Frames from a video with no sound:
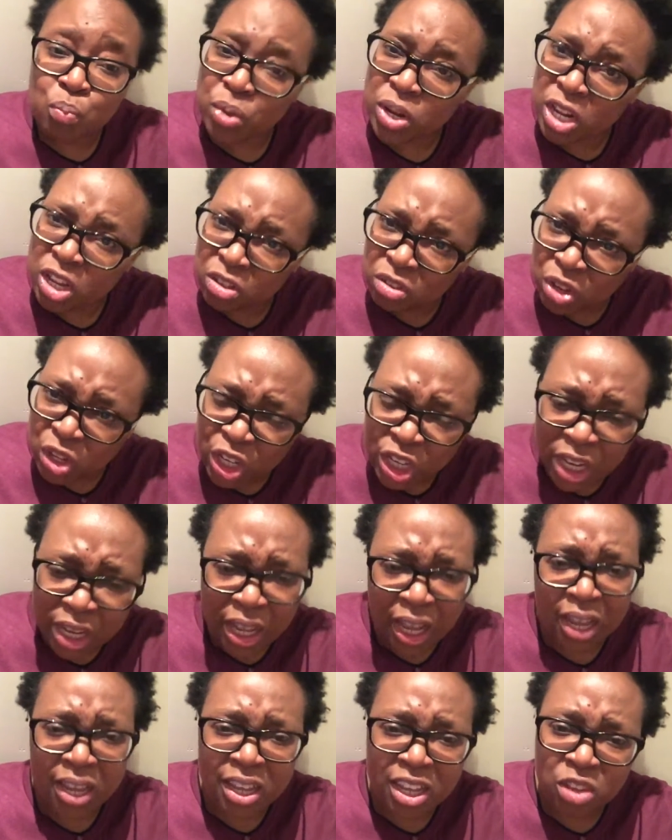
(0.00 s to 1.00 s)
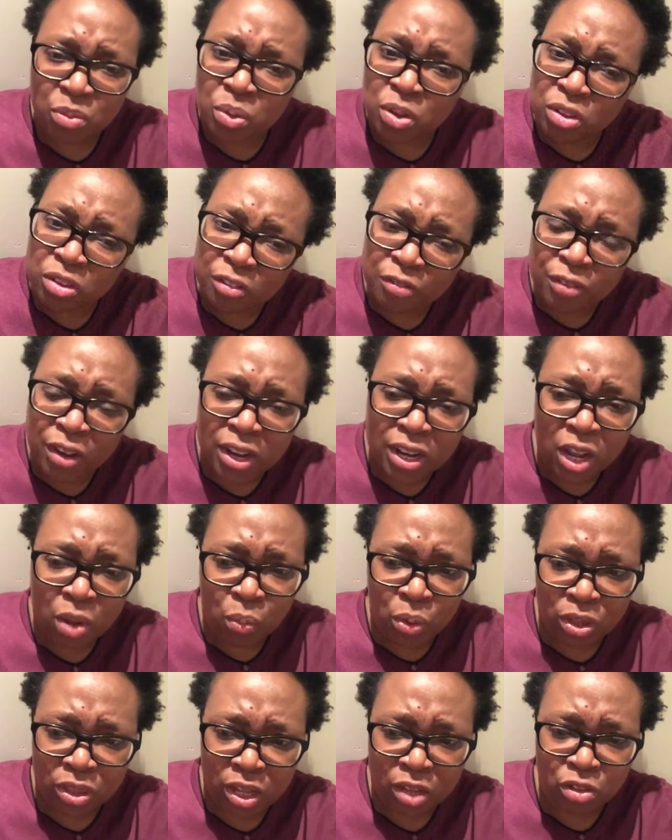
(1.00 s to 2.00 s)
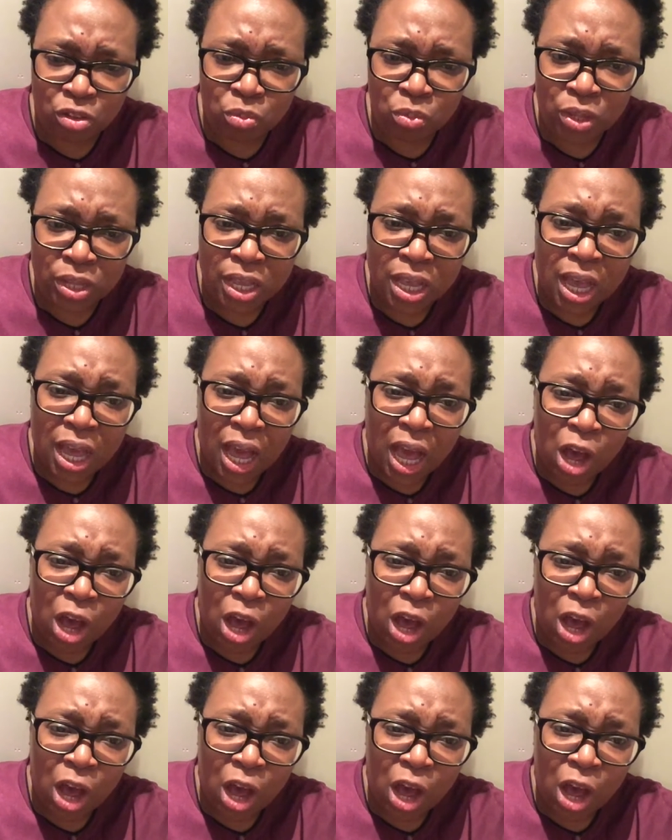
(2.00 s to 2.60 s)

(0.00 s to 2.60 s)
We need to check our kids. We need to find out what they're doing.